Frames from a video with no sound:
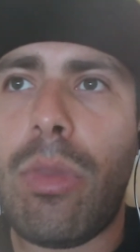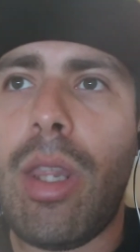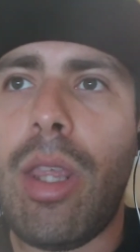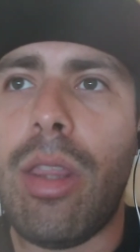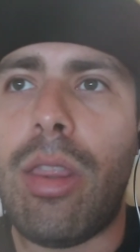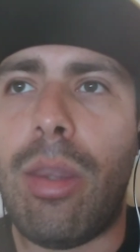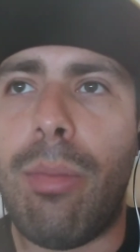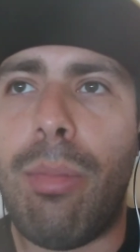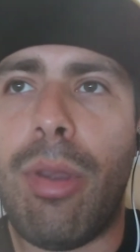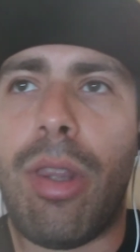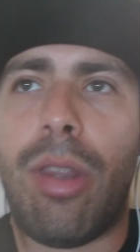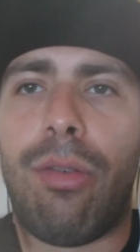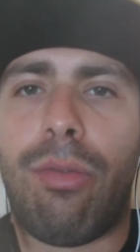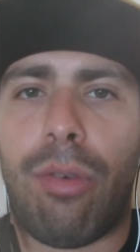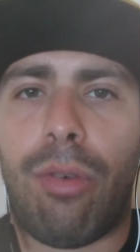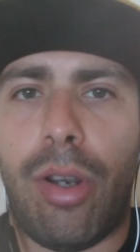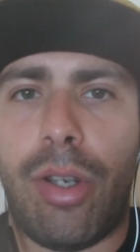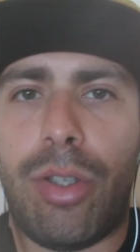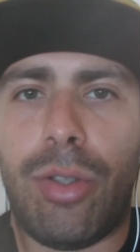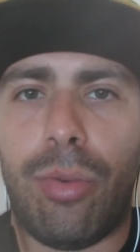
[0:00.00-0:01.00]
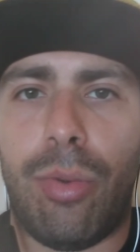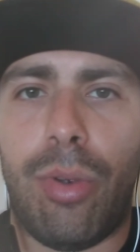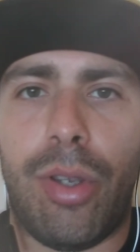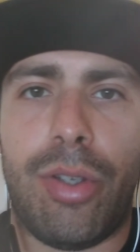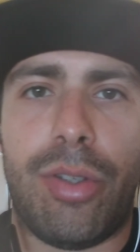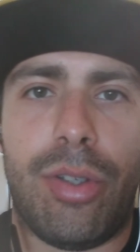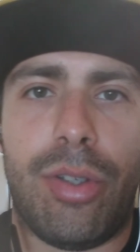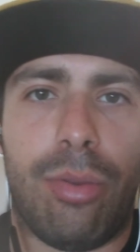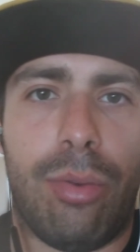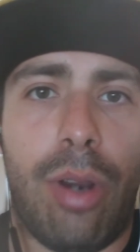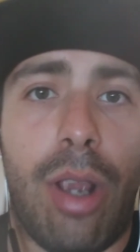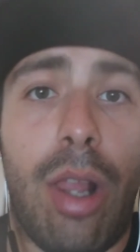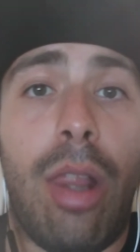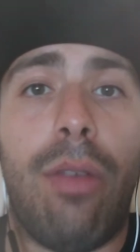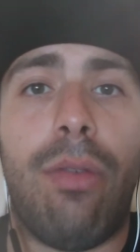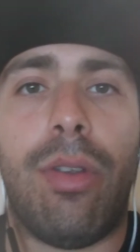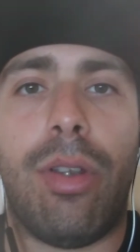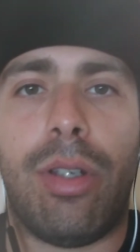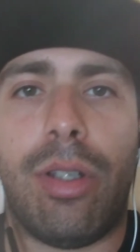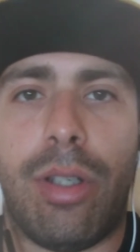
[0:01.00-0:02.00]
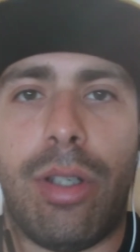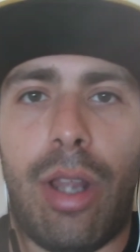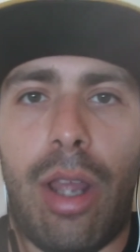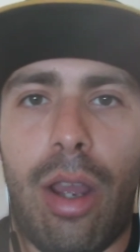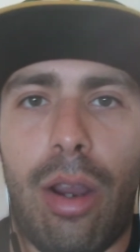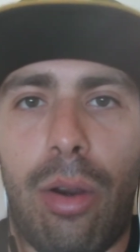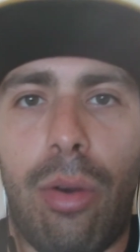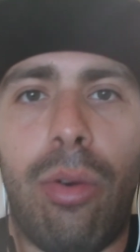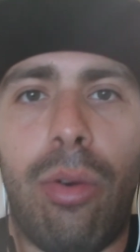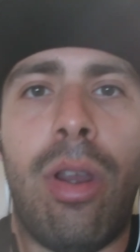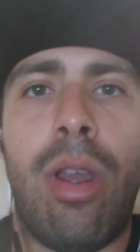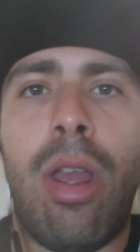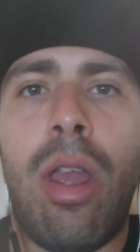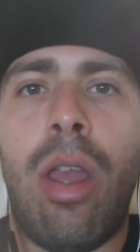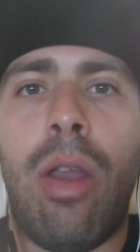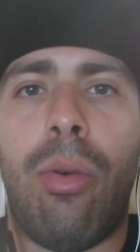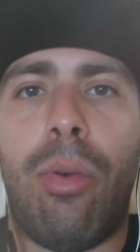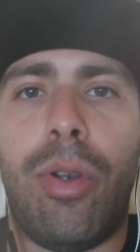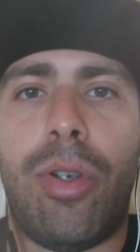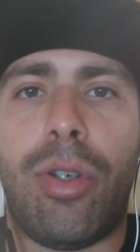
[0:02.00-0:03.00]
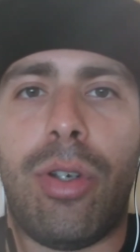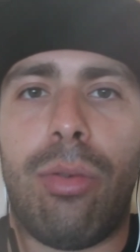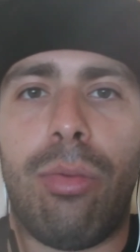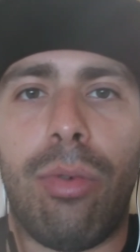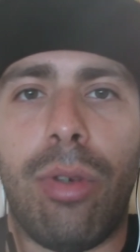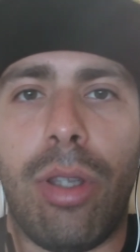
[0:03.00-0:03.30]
the Bill of Rights was irrelevant and how we should really